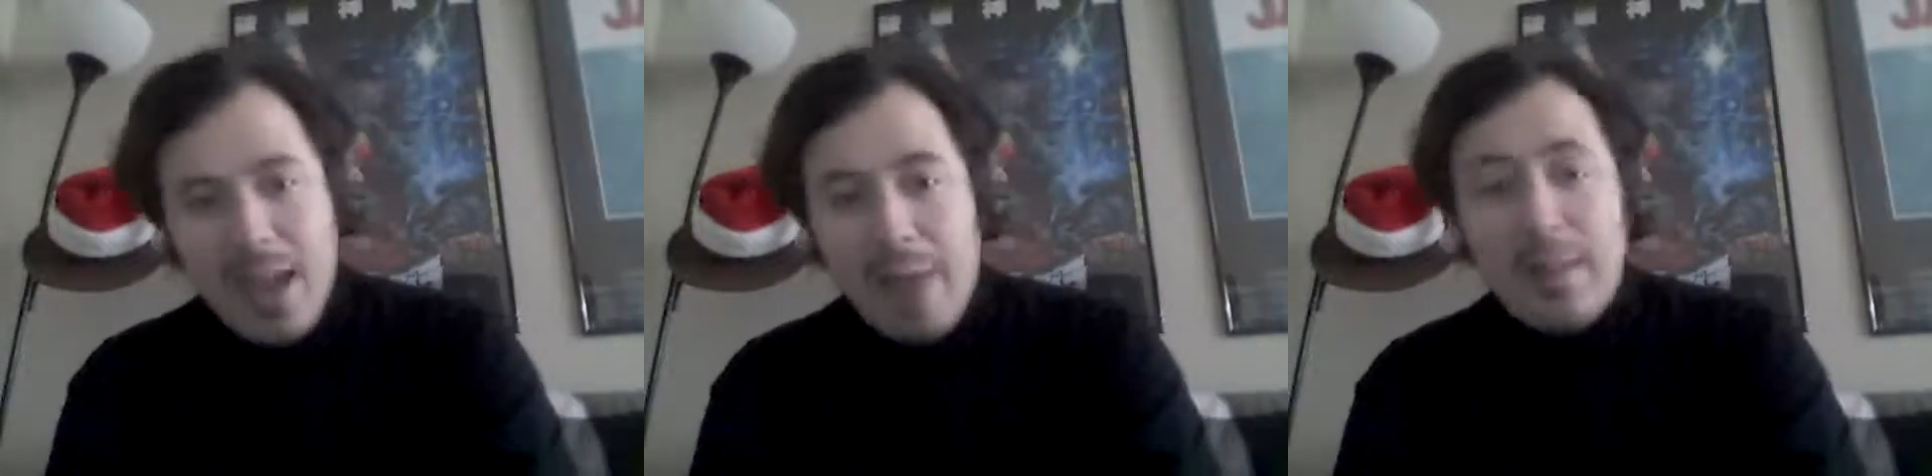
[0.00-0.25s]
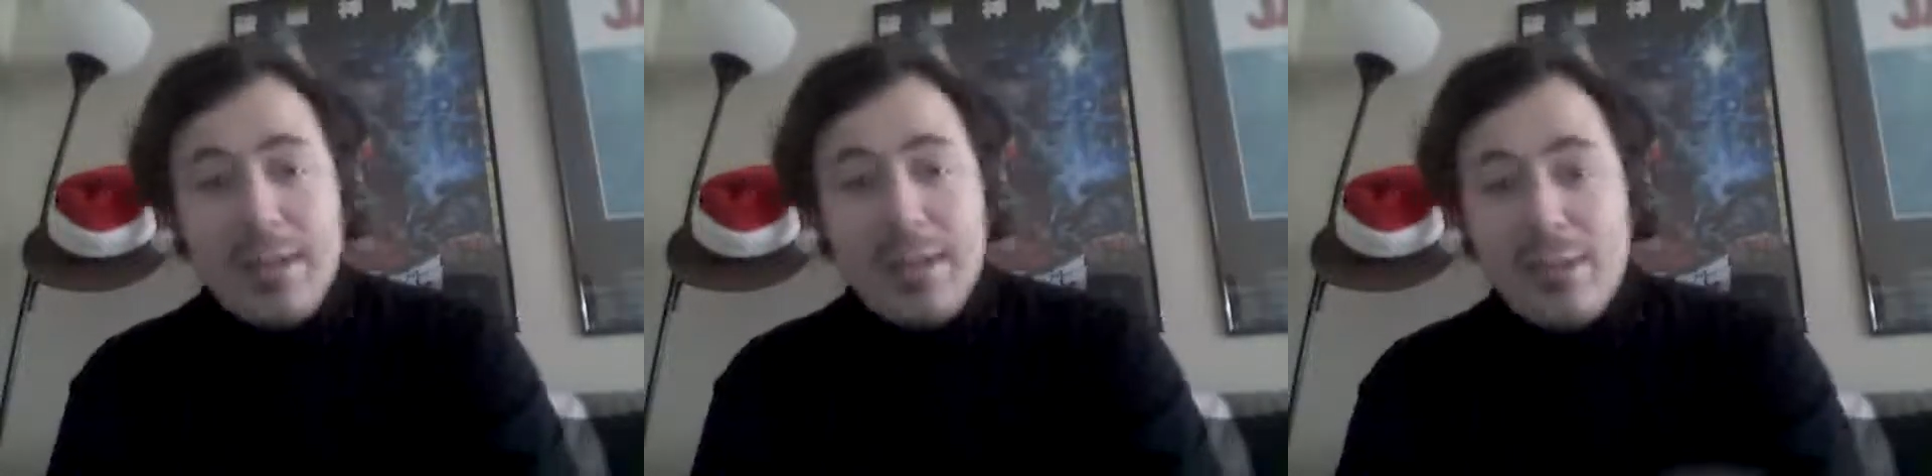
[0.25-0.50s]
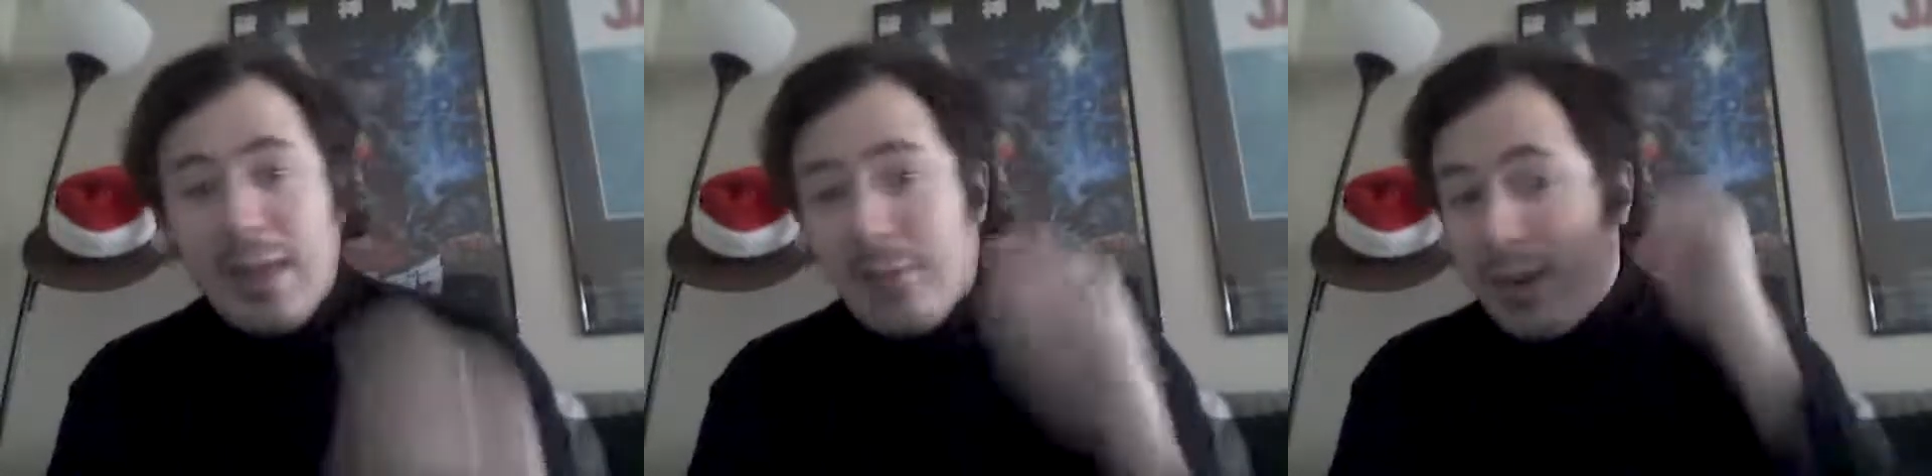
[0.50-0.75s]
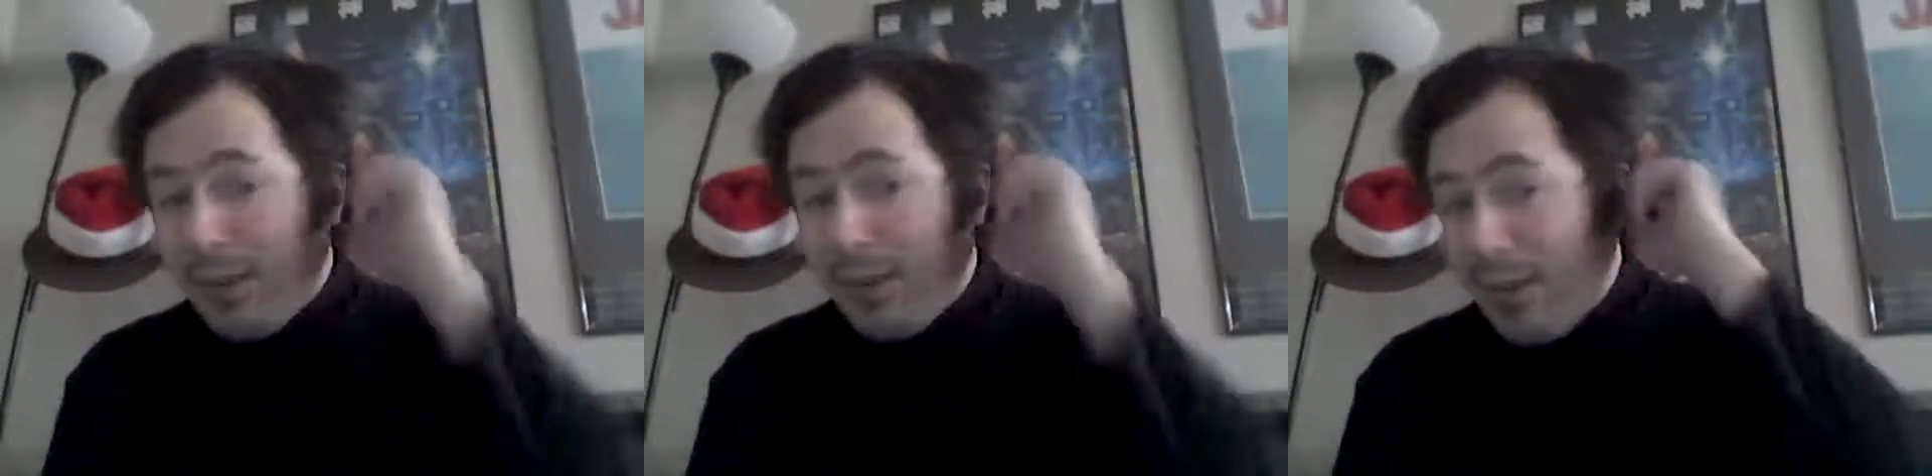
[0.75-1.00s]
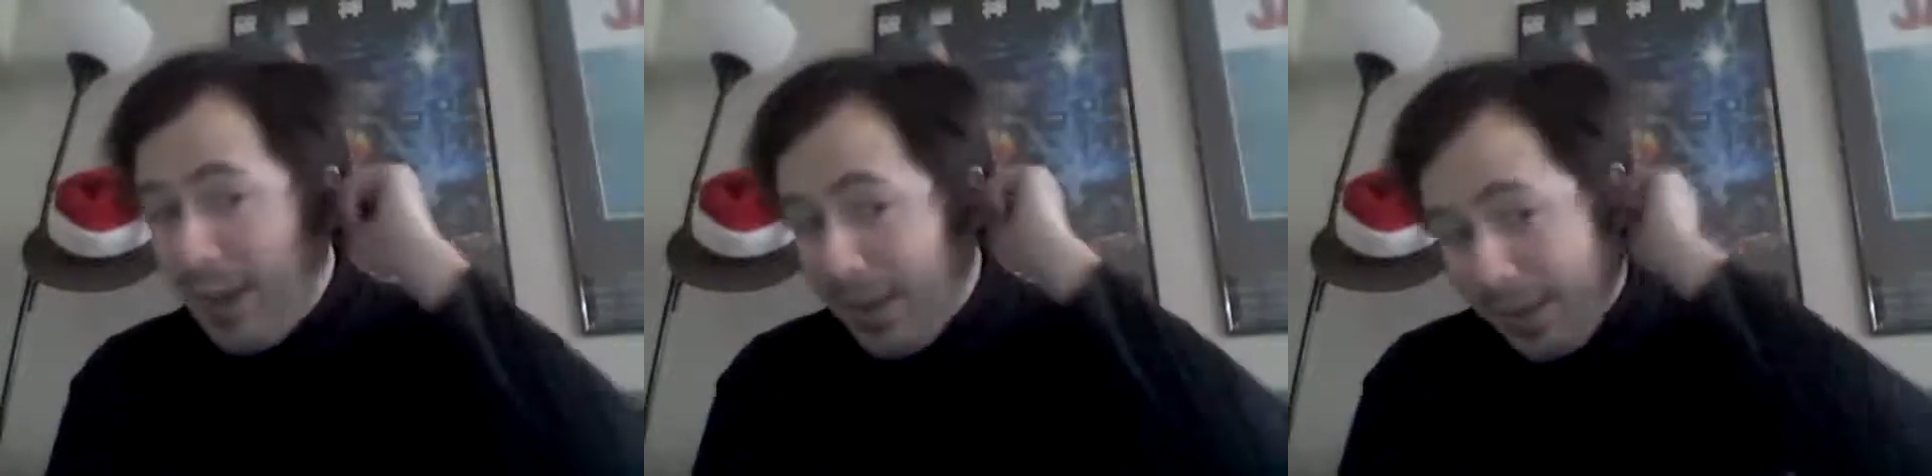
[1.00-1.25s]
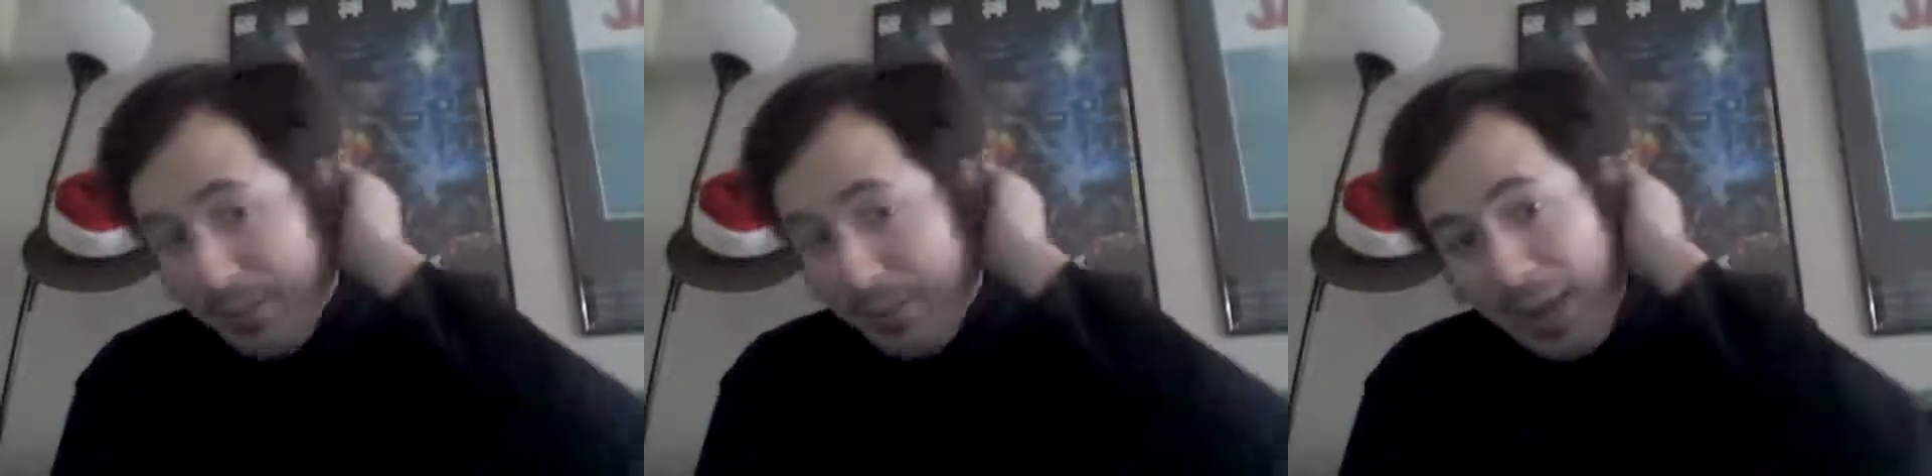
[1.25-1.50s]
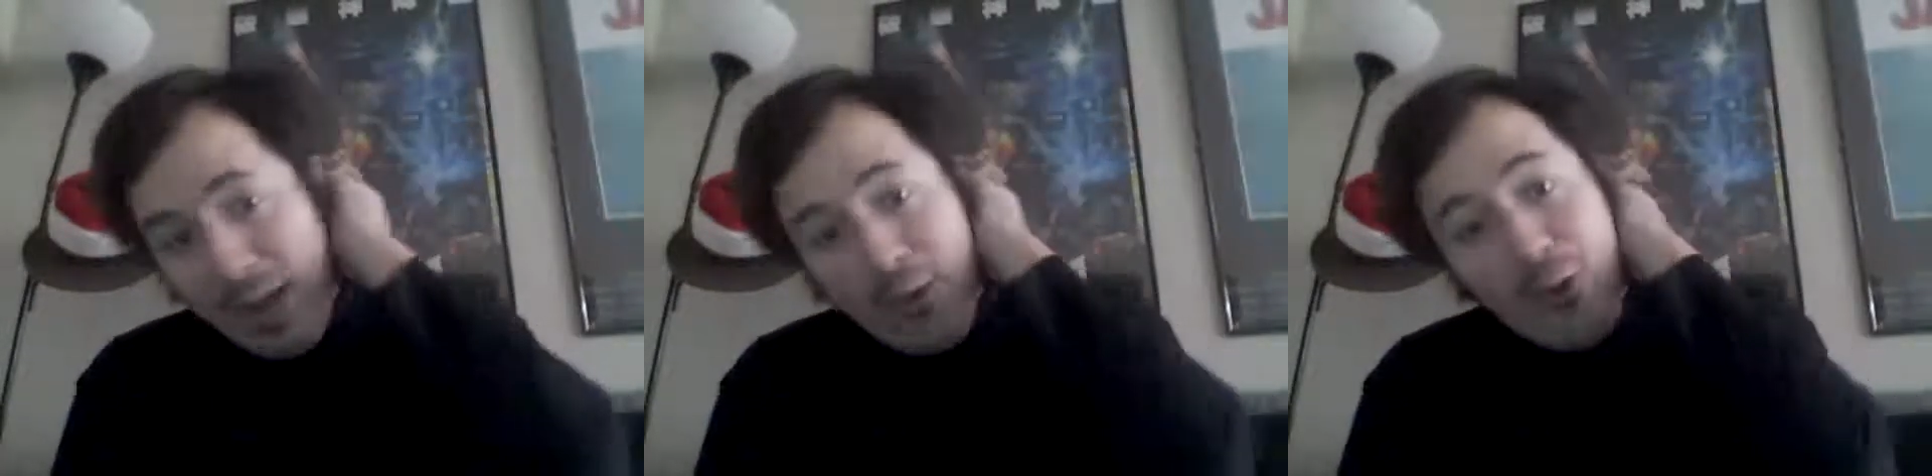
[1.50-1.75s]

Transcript: I might do that whenever I compile